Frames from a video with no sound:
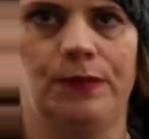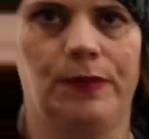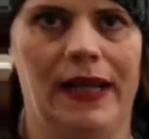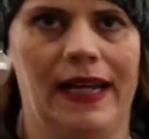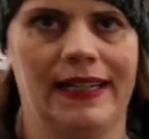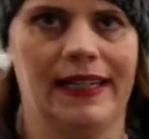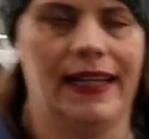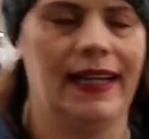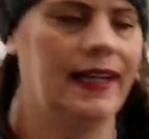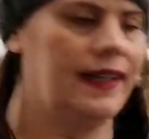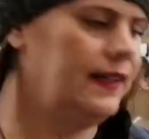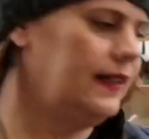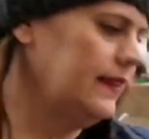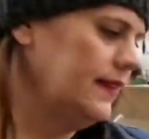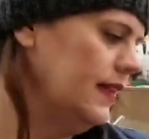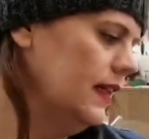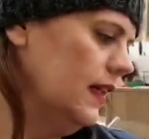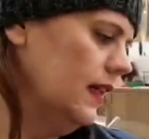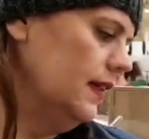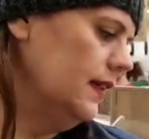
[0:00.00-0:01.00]
baguette,
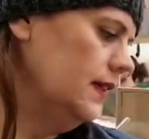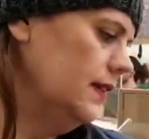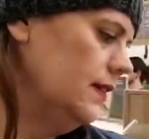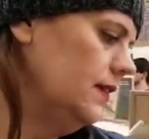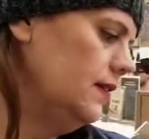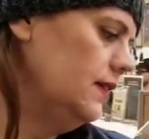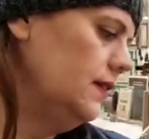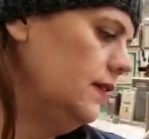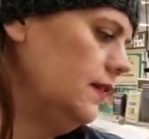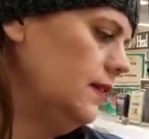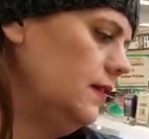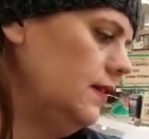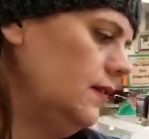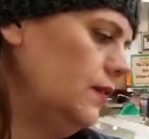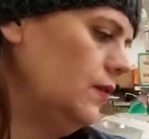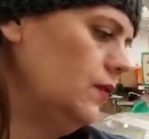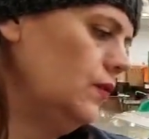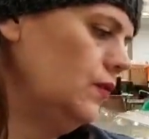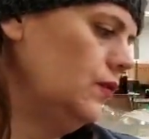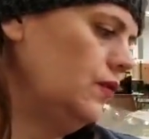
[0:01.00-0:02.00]
and the
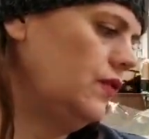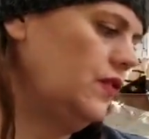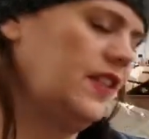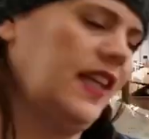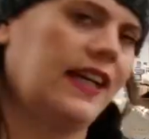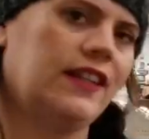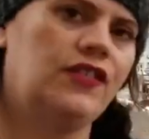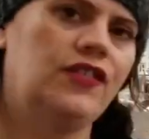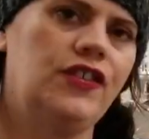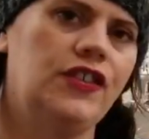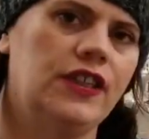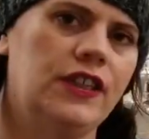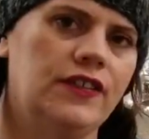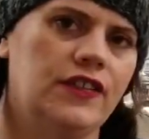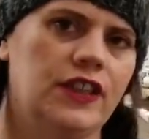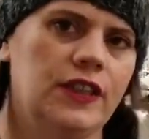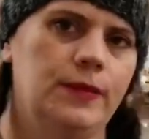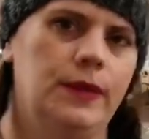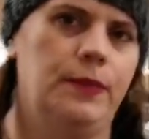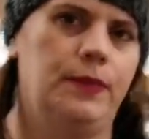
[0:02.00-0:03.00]
texture is
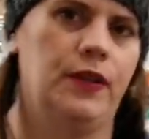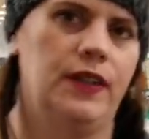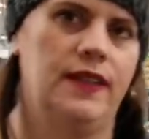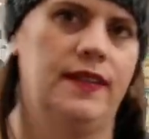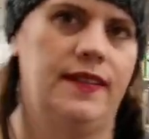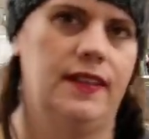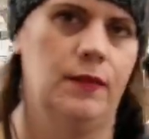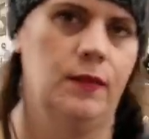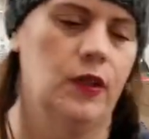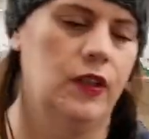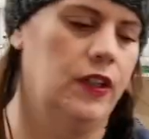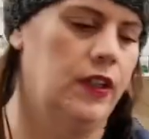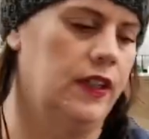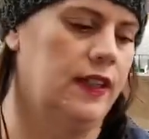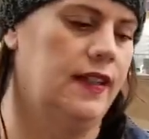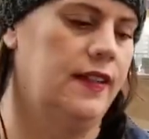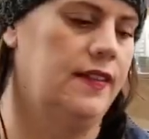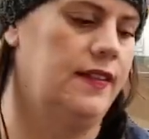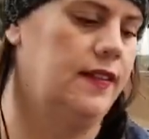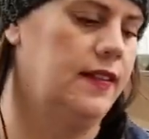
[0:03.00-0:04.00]
going to be pretty similar
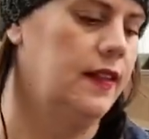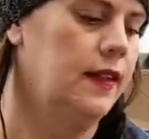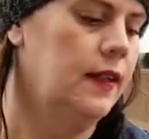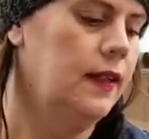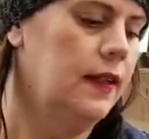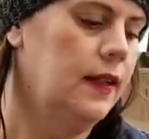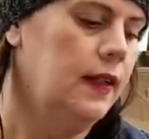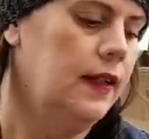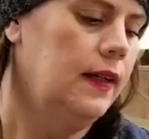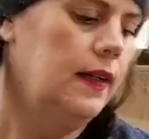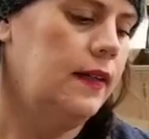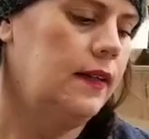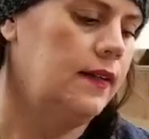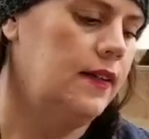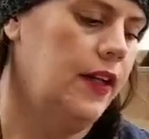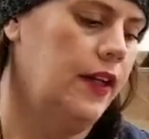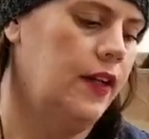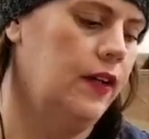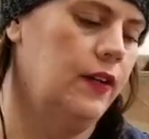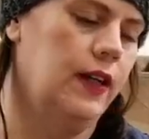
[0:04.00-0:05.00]
because
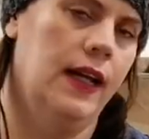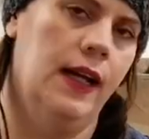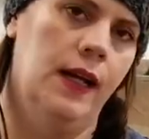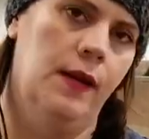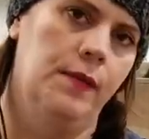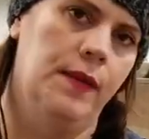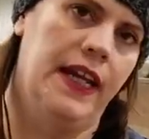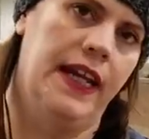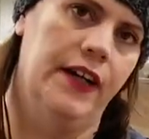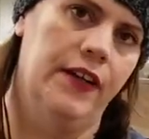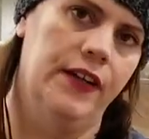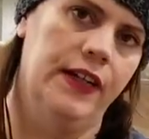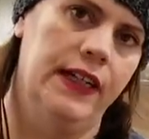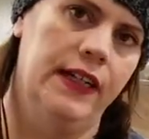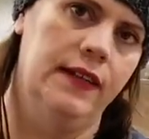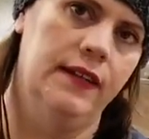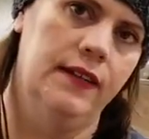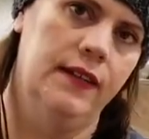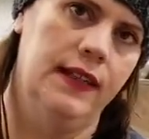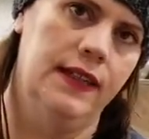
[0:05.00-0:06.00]
they're airy
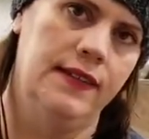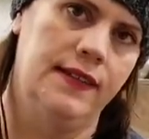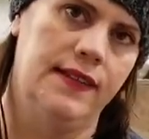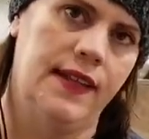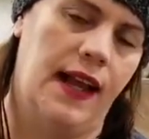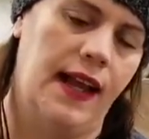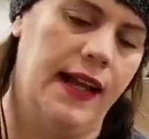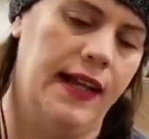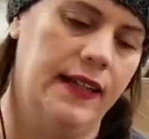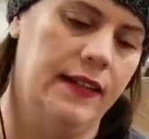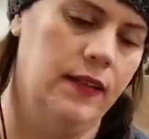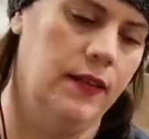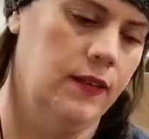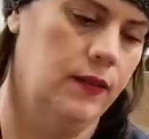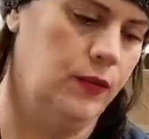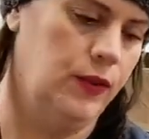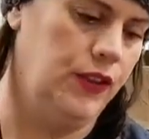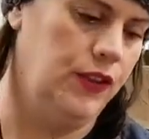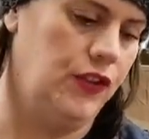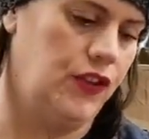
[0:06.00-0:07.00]
inside
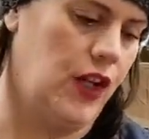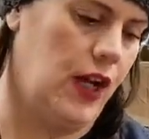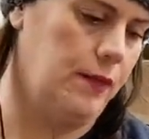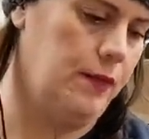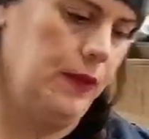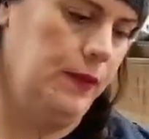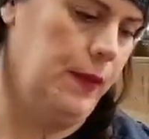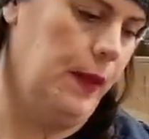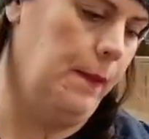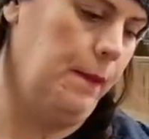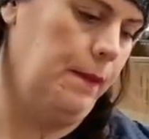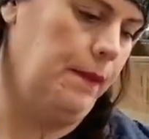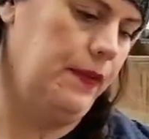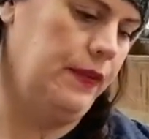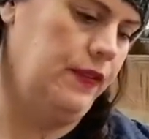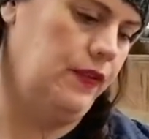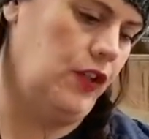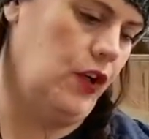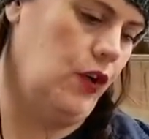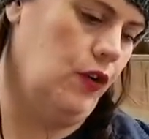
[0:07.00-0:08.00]
when you chop them up.
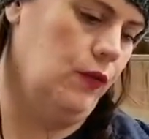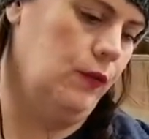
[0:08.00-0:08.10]
So,